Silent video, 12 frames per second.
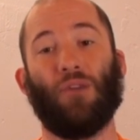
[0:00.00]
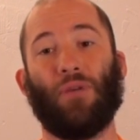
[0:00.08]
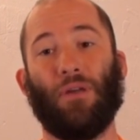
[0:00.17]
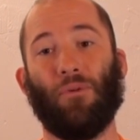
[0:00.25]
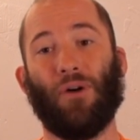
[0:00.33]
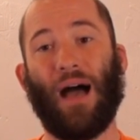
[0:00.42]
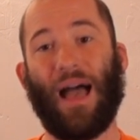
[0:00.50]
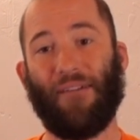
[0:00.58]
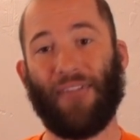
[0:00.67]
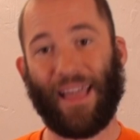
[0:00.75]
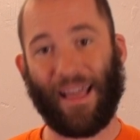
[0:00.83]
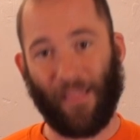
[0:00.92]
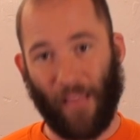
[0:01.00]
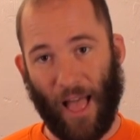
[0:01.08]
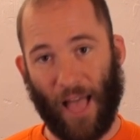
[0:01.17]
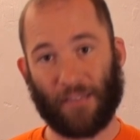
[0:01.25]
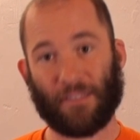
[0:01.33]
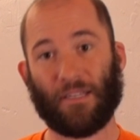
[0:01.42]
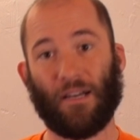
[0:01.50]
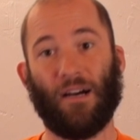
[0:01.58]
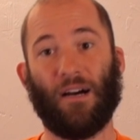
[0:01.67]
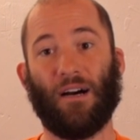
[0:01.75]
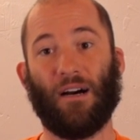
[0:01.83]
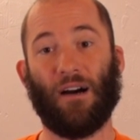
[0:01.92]
We will have a class
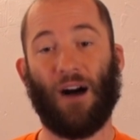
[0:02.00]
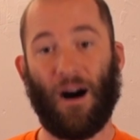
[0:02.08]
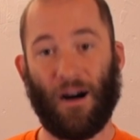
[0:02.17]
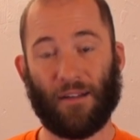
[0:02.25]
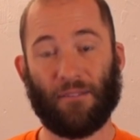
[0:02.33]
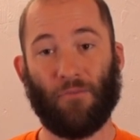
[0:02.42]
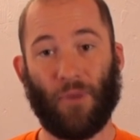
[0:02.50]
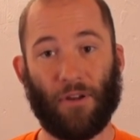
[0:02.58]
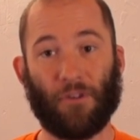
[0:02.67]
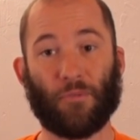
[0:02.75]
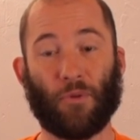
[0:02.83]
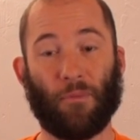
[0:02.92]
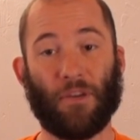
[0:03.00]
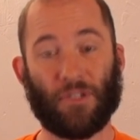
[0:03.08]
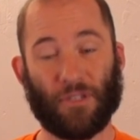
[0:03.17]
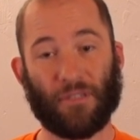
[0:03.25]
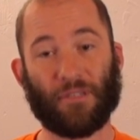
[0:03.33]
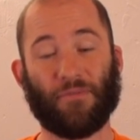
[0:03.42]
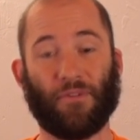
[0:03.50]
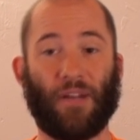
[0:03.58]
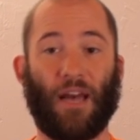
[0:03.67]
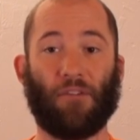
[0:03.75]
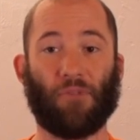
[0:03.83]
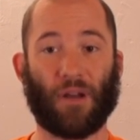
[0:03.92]
uh, on Windows permissions for
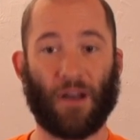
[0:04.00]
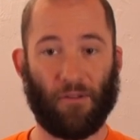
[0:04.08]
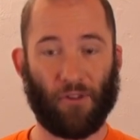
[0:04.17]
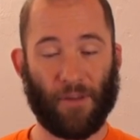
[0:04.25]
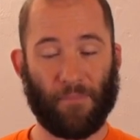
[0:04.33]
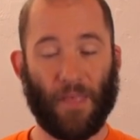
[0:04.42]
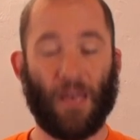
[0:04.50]
data recovery.